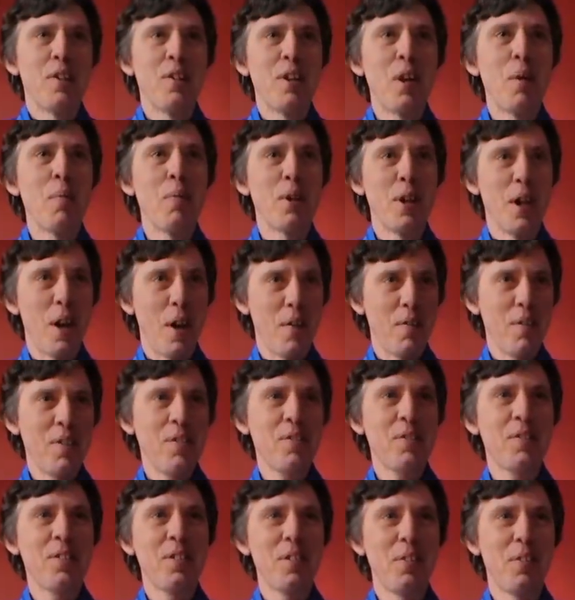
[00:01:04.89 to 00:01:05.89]
A little bit
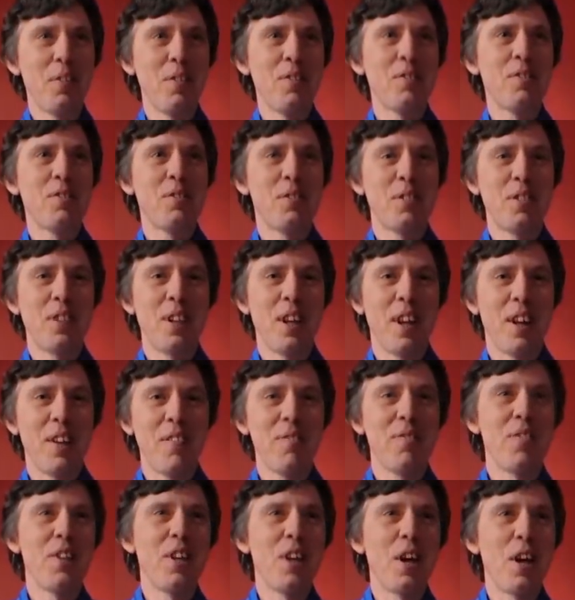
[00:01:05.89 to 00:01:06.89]
nervous. Always, you know,
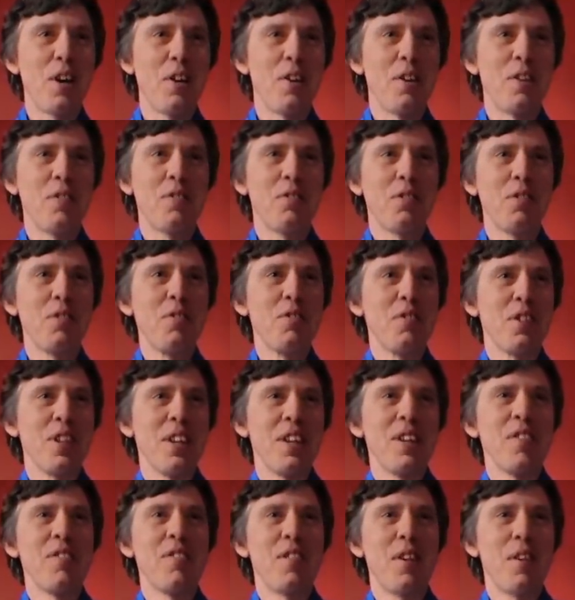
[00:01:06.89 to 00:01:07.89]
be under scrutiny
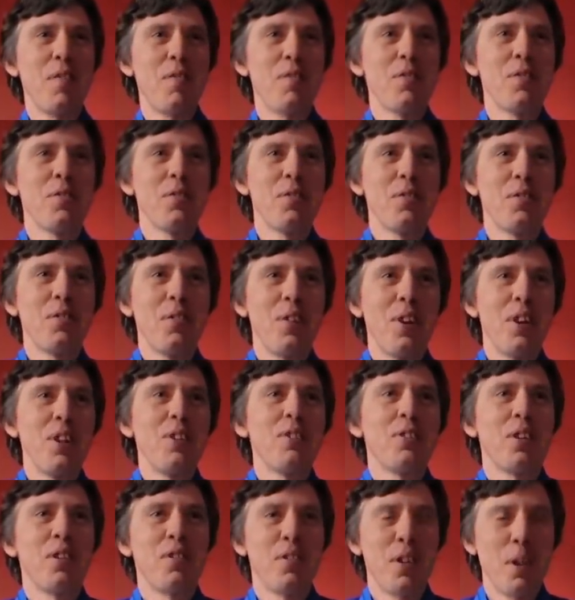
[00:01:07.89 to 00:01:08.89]
and stuff is always quite
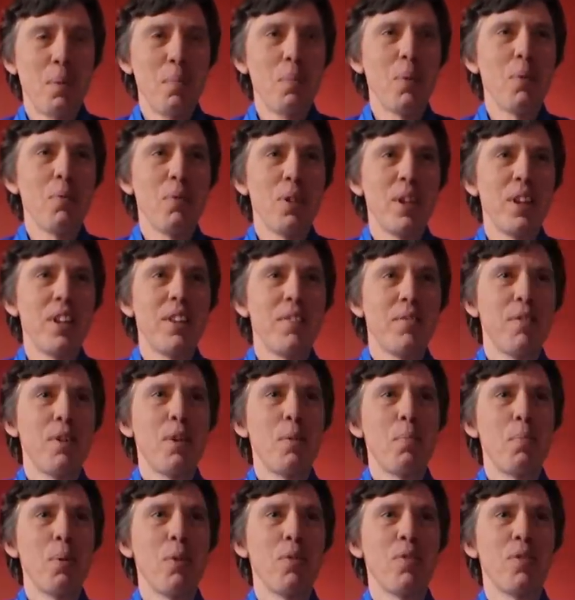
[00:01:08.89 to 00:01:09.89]
interesting, but really, really
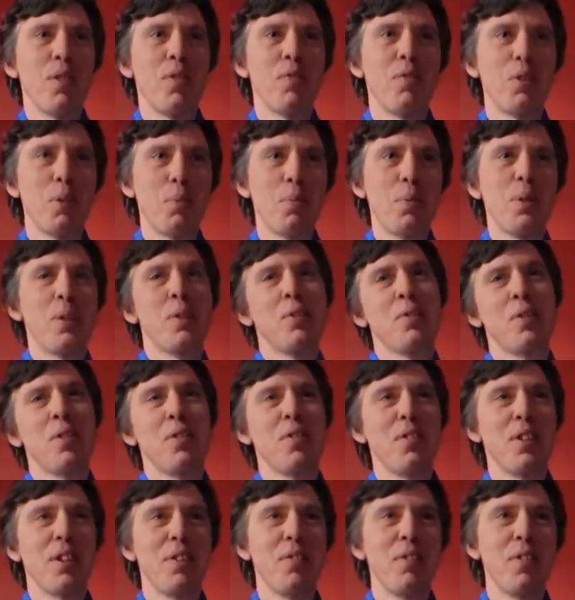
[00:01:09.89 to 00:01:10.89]
positive. Should be
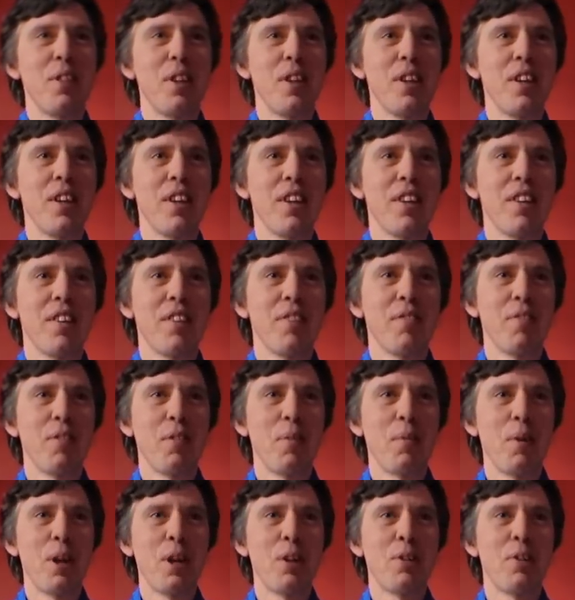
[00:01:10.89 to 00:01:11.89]
interesting with the uh, with
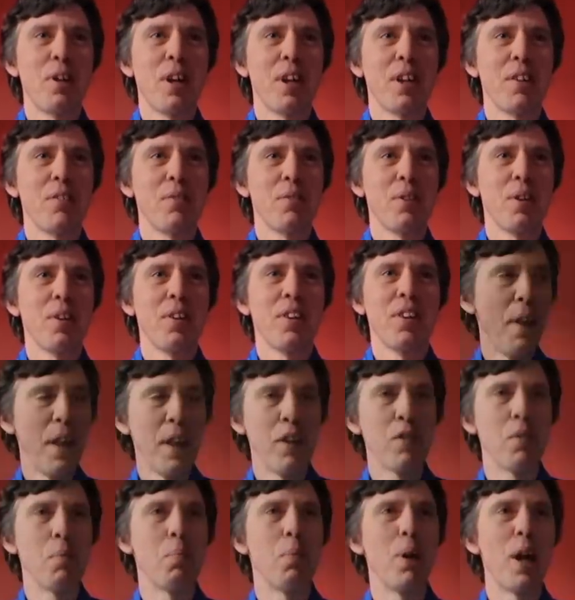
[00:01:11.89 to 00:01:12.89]
the wet track as well.
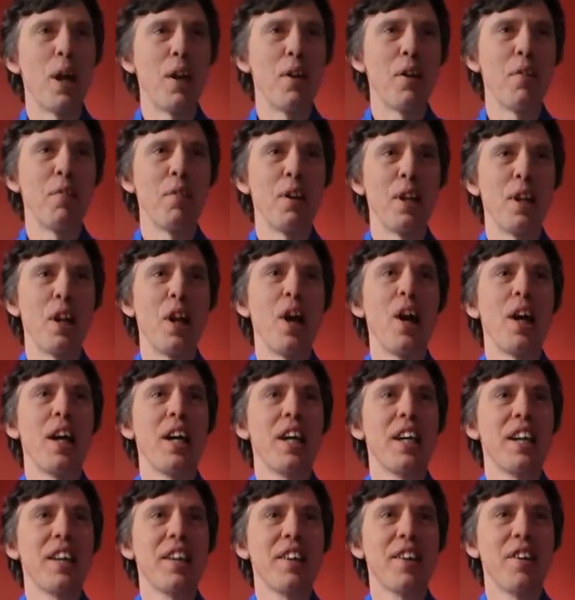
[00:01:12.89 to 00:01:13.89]
It's a brand I really
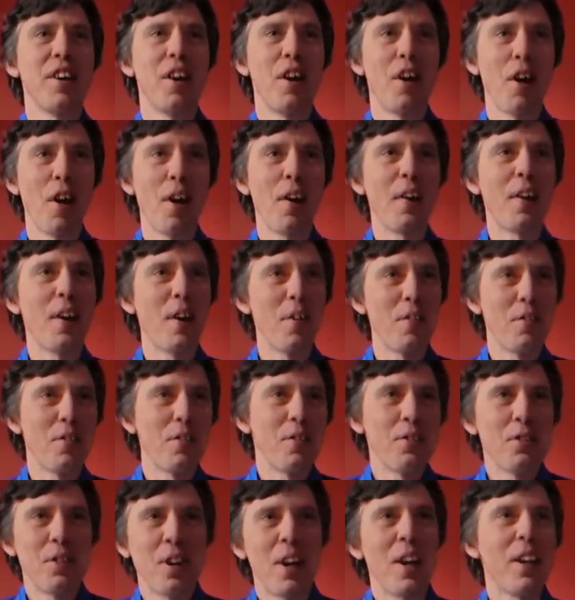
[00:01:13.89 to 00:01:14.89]
like. I like the
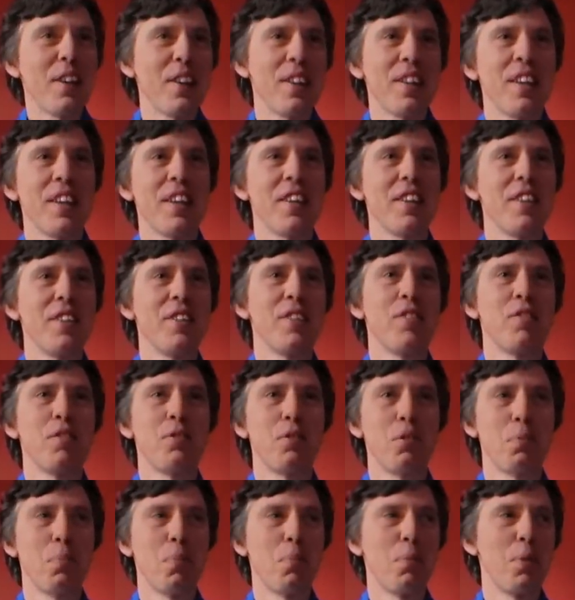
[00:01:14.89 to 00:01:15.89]
outdoor track thing, and it's
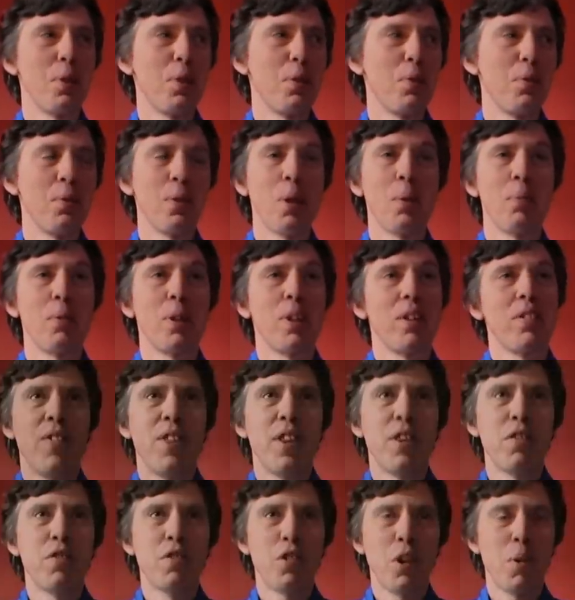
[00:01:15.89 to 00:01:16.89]
always been really cool coming here.
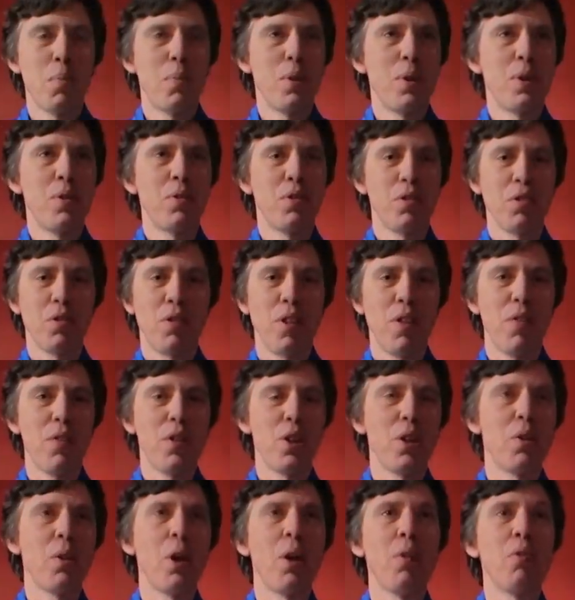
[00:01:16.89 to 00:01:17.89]
There's so many sort of stuff that
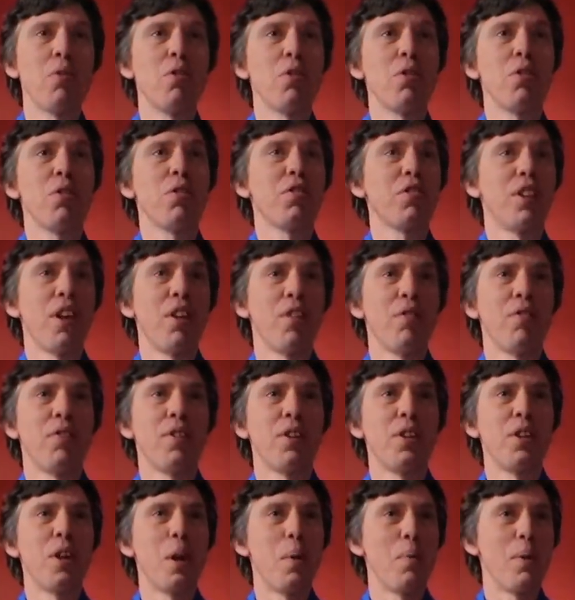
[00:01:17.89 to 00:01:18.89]
you go and do yourself,
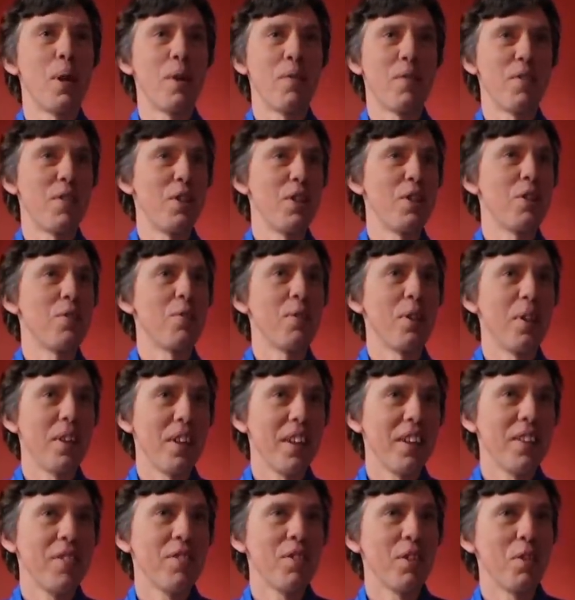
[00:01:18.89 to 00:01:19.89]
and nobody ever teaches you
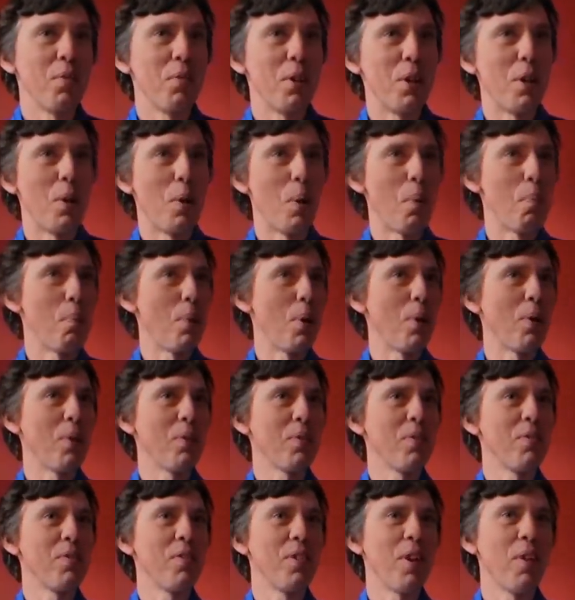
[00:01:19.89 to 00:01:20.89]
anything. So you read a lot of
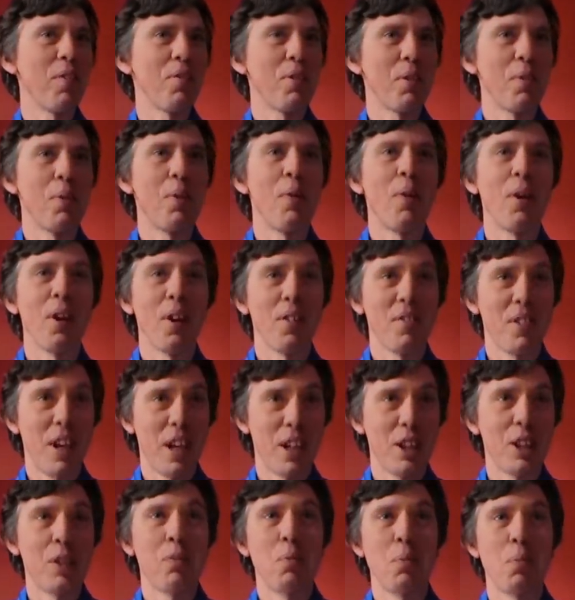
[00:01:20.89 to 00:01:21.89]
blogs and stuff. So it'd be quite nice to
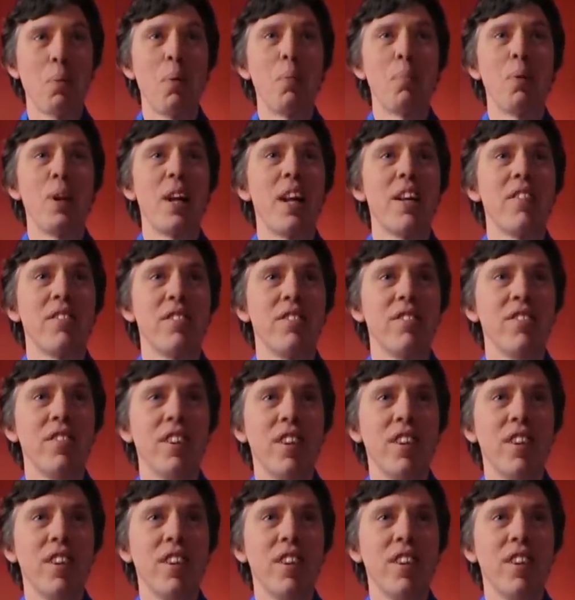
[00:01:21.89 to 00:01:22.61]
actually have a proper lesson.